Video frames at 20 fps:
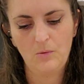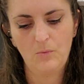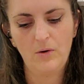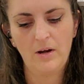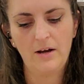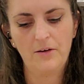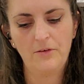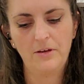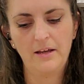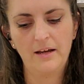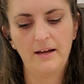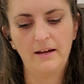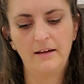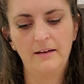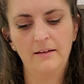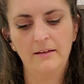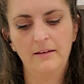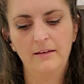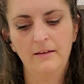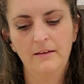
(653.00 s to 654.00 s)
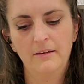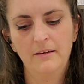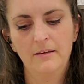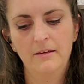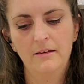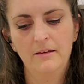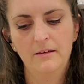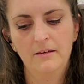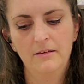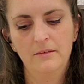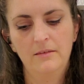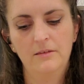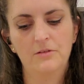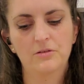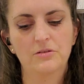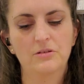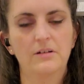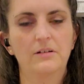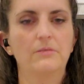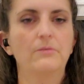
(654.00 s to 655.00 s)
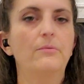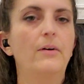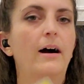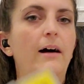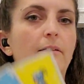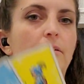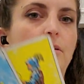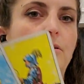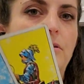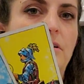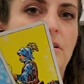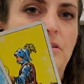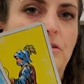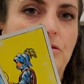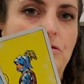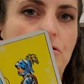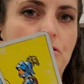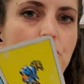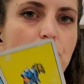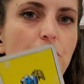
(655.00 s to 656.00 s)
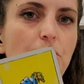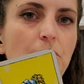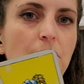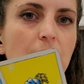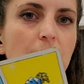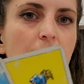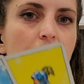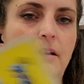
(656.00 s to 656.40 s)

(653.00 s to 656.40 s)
Wow, yeah. There's a lot of value in your truth,